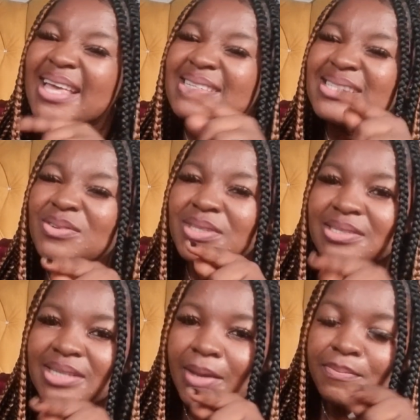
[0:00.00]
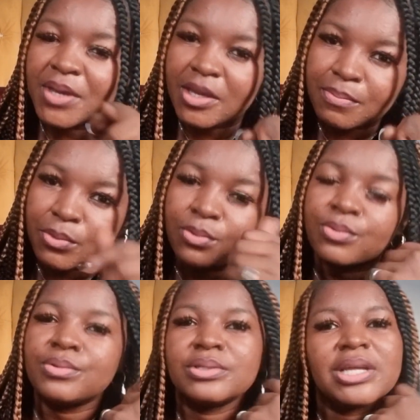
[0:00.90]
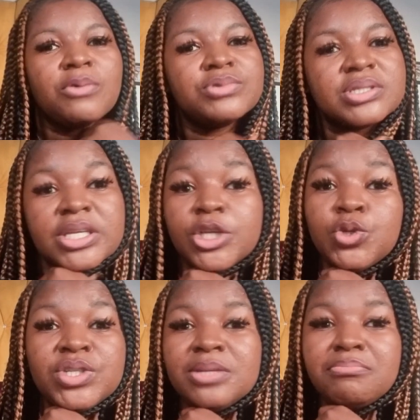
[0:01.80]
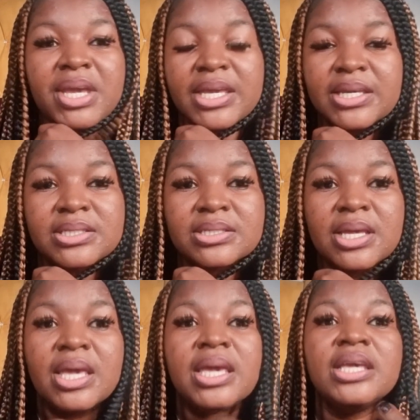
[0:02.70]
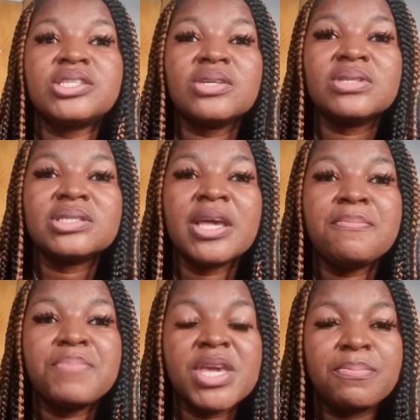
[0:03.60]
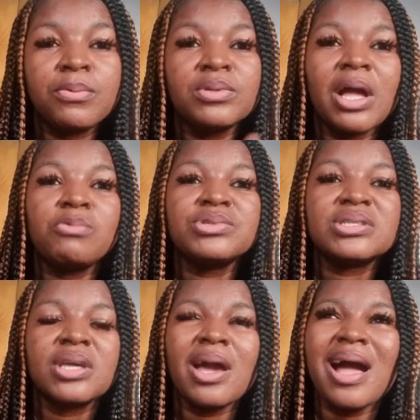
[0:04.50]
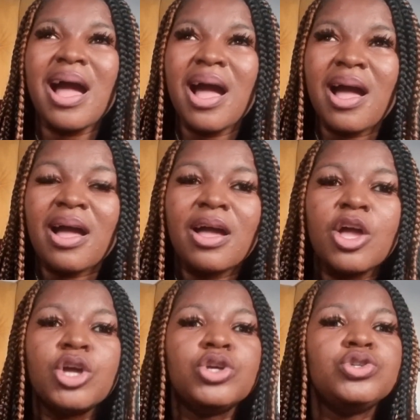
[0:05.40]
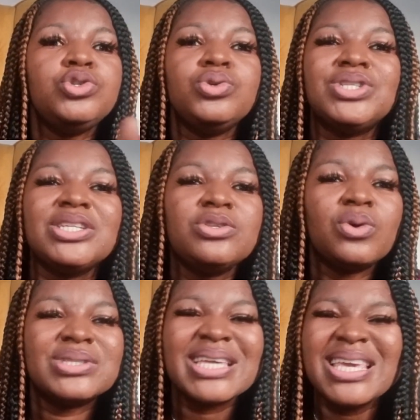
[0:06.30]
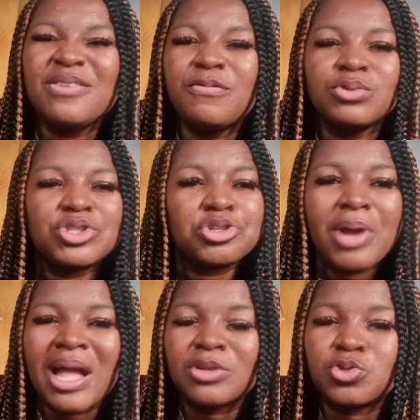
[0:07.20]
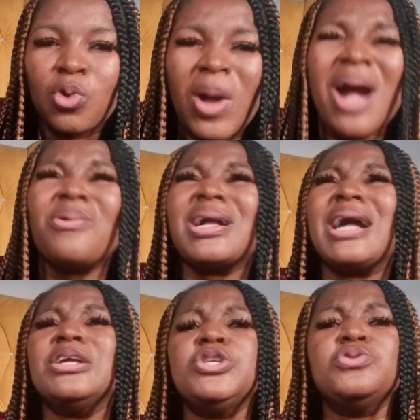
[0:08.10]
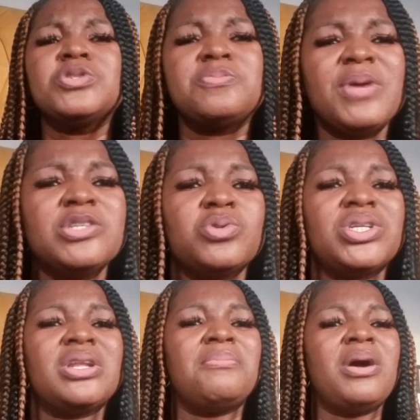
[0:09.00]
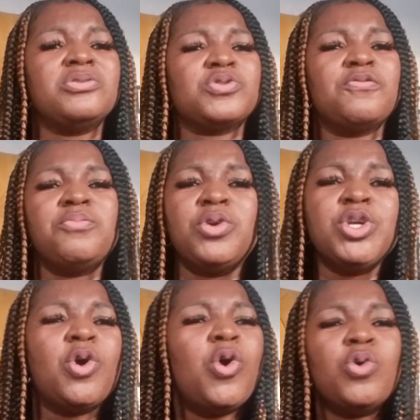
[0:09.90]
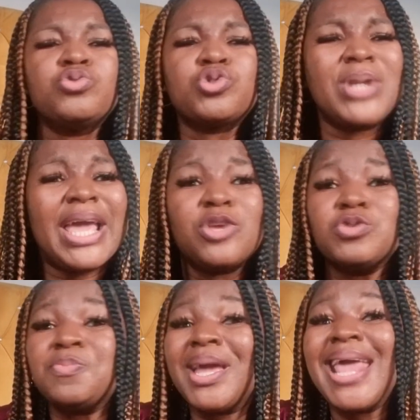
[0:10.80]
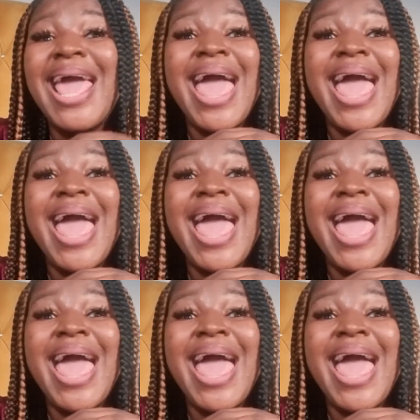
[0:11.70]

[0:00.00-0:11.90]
it's still the same people that will say you didn't make it. It's still the same people that will say, ah, you did not even try at all how can you spend such an amount of money all through like you spend